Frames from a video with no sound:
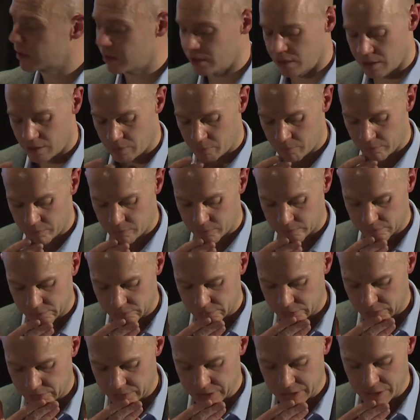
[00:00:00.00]

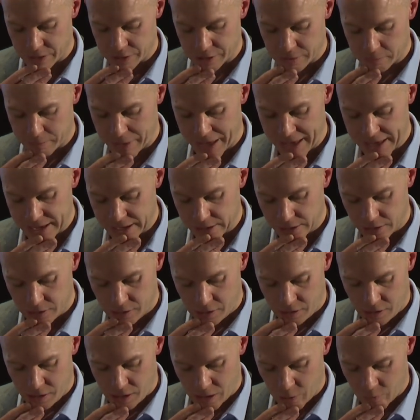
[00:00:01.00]
Did this in May.
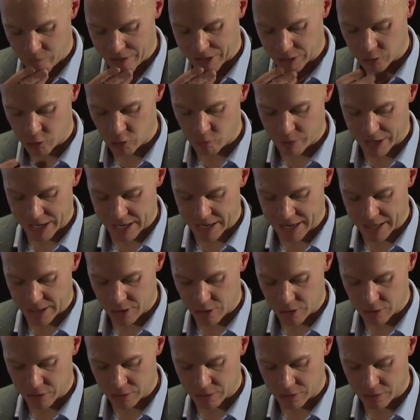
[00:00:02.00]
We've had 2
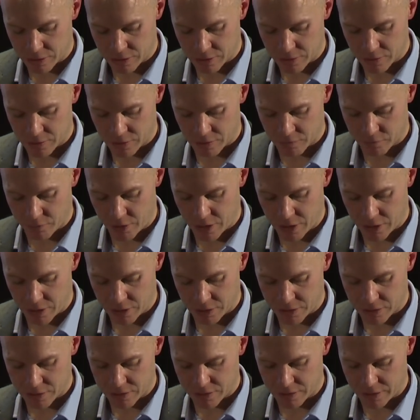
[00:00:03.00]
regulations. The
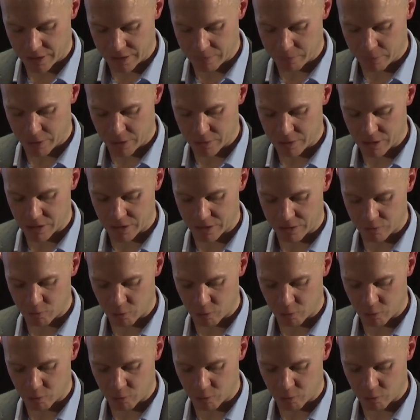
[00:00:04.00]
first imposes